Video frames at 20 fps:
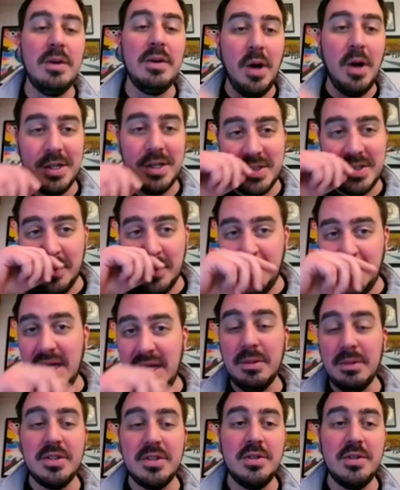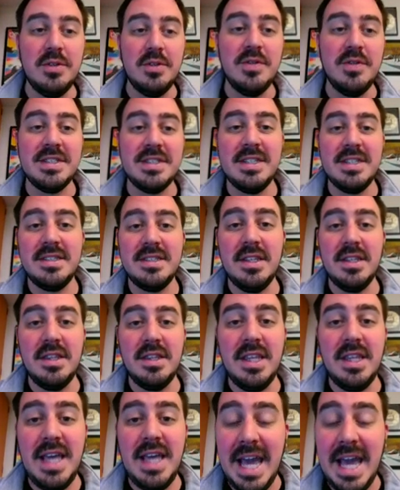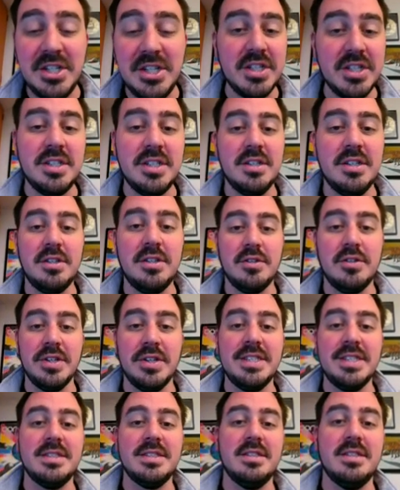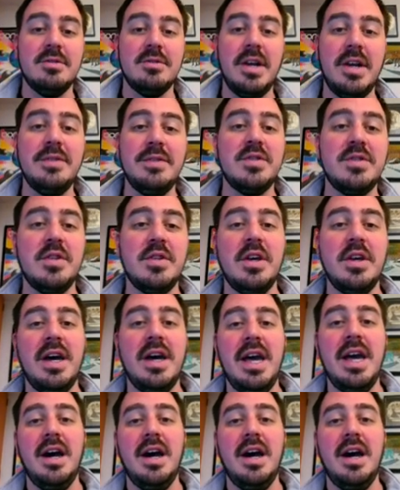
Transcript: will also be able to visit the ancient Greece, right? So the